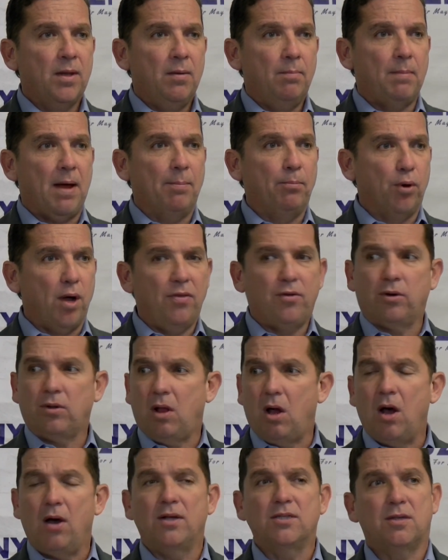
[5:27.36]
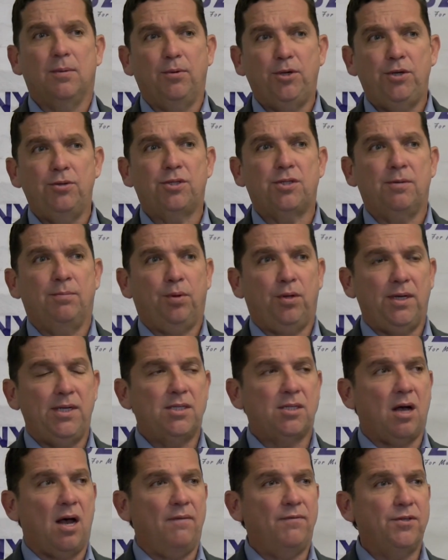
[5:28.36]
My brother-in-law is a Houston
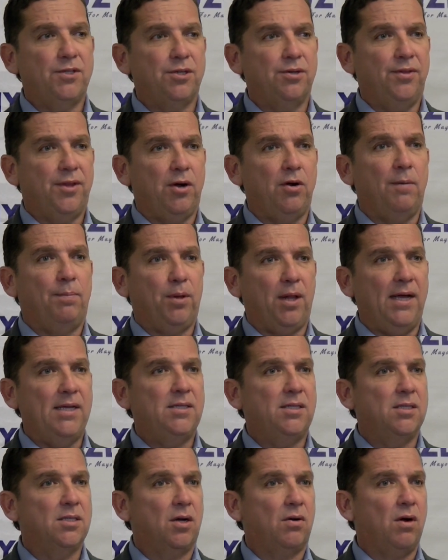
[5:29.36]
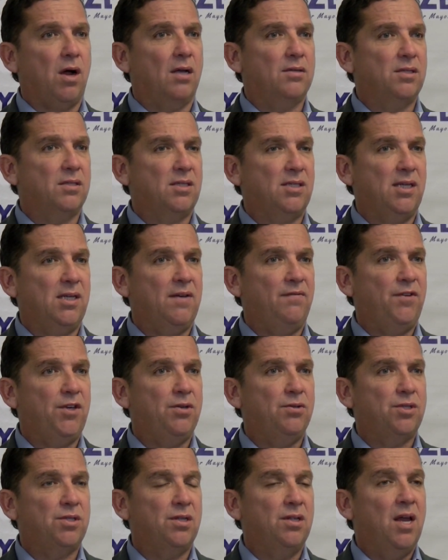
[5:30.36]
police officer. There are places across the city of
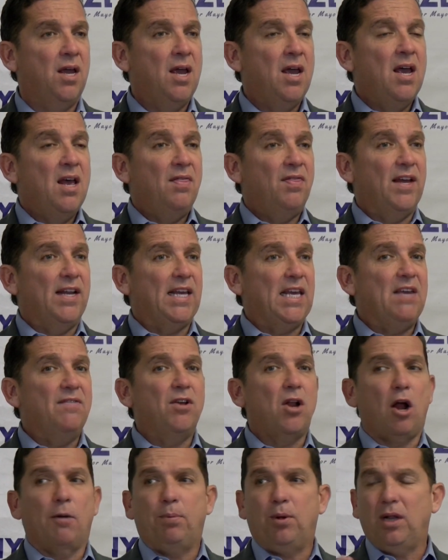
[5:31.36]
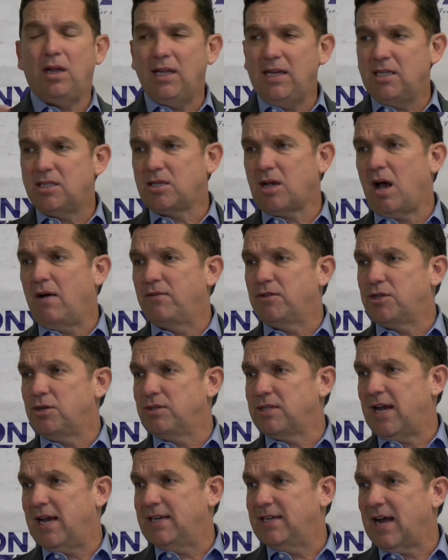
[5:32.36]
Houston that even our police
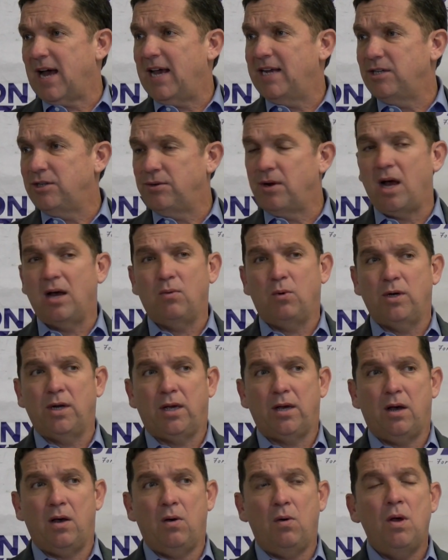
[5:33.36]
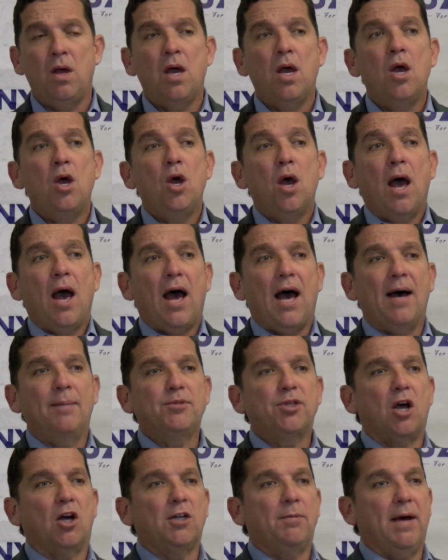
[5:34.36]
officers at night do not want to go. I'm
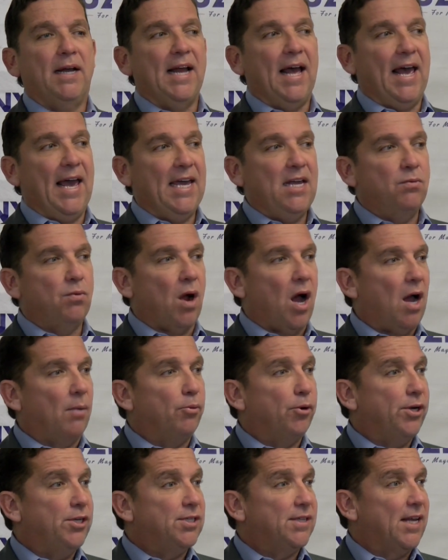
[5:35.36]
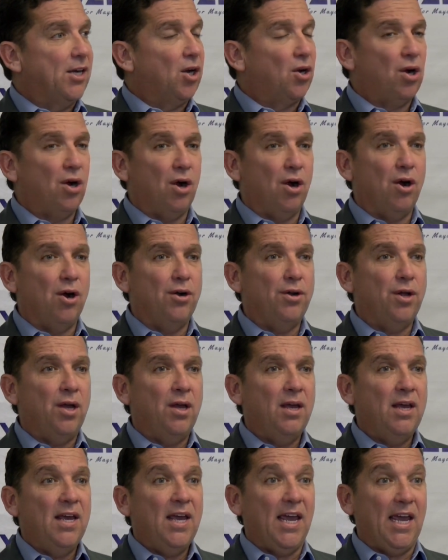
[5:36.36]
talking about 8 robberies that occurred
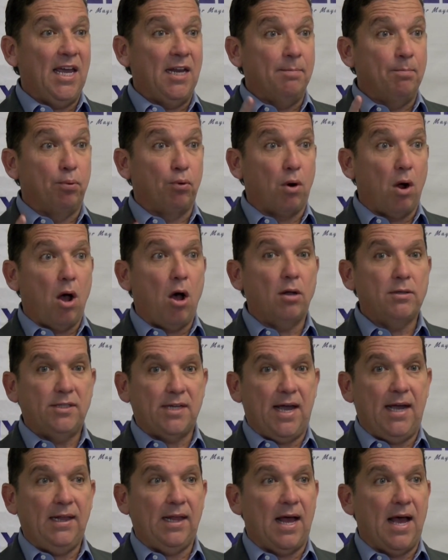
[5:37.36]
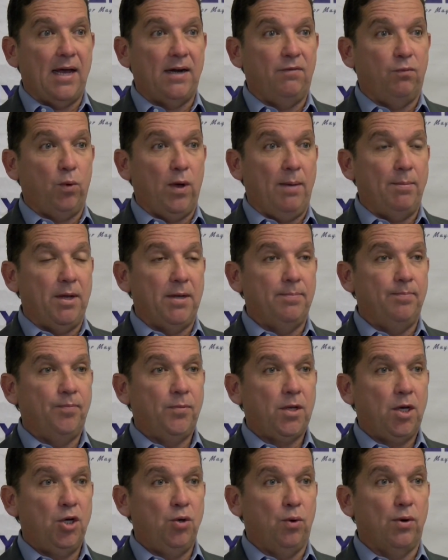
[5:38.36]
in broad daylight of women
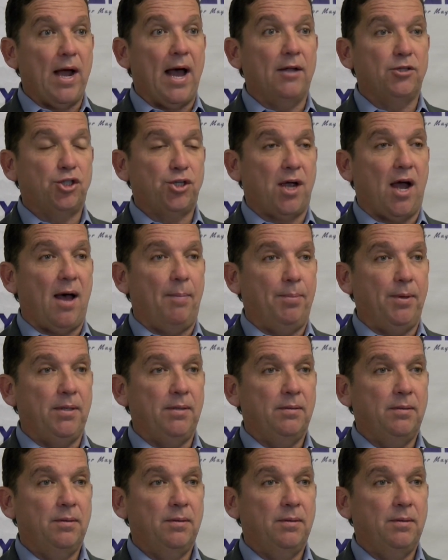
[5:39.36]
who were out shopping.